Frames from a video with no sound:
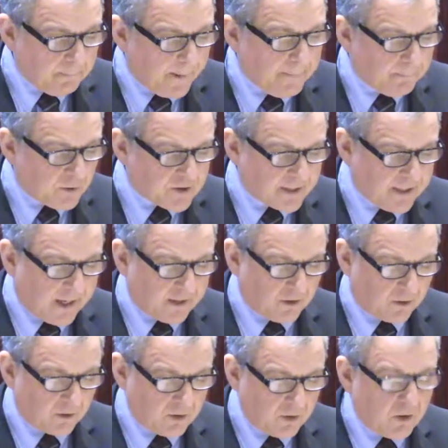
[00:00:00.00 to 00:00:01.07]
people
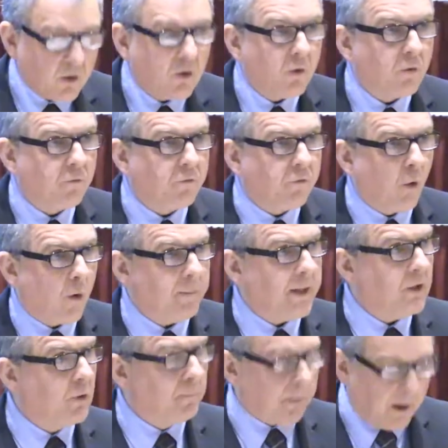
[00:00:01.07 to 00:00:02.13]
together,
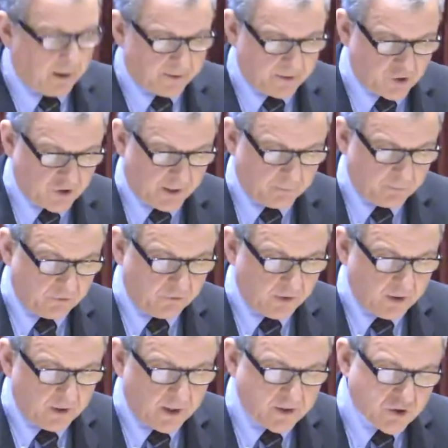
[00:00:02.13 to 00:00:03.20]
forming new partnerships,
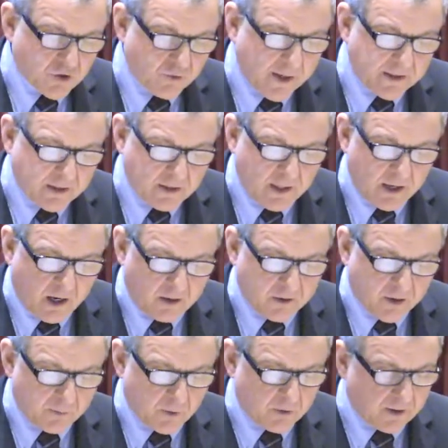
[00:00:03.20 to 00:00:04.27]
and strengthening our
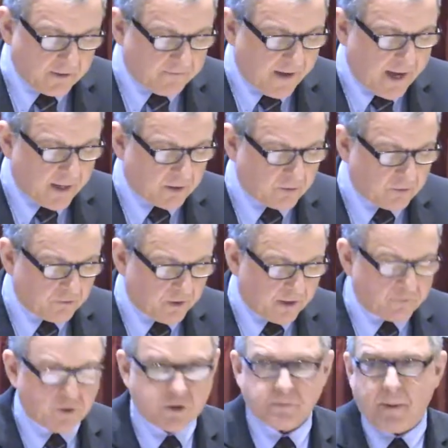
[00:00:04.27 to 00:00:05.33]
community values
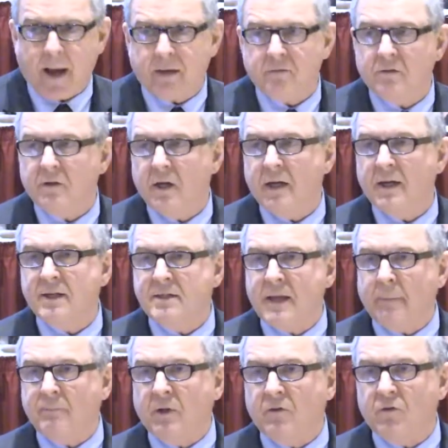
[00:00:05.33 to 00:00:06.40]
of respect and
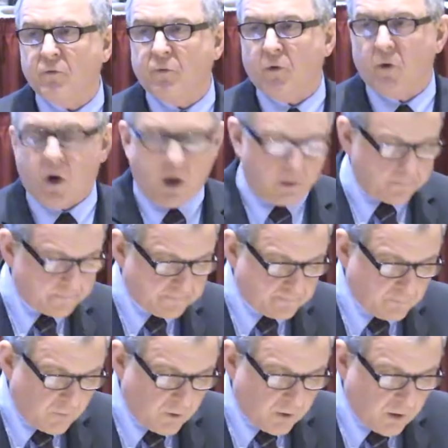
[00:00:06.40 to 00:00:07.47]
acceptance for
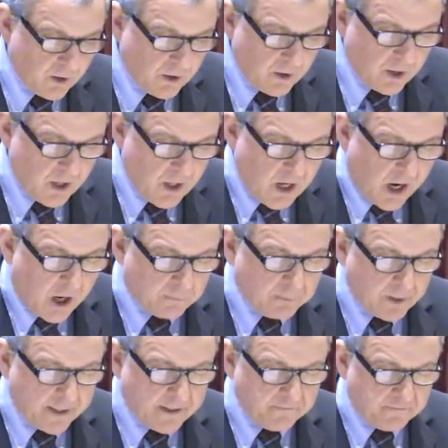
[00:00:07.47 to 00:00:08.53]
all. Our
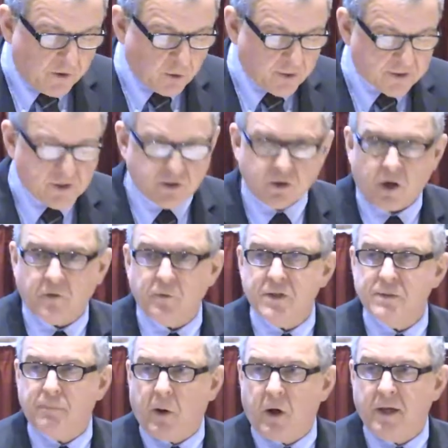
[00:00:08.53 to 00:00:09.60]
plan focuses on
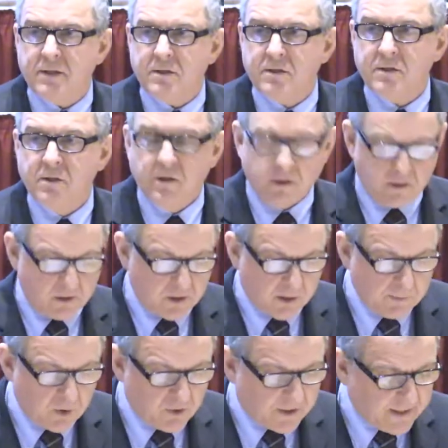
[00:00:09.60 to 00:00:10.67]
response,
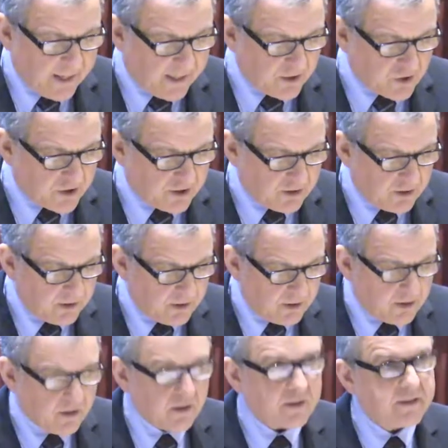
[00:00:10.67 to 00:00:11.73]
communication,
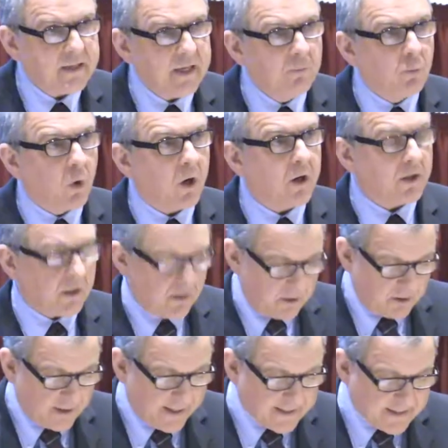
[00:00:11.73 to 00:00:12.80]
teamwork,
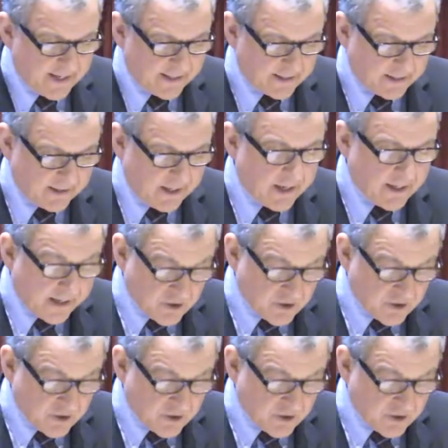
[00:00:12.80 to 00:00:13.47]
and, and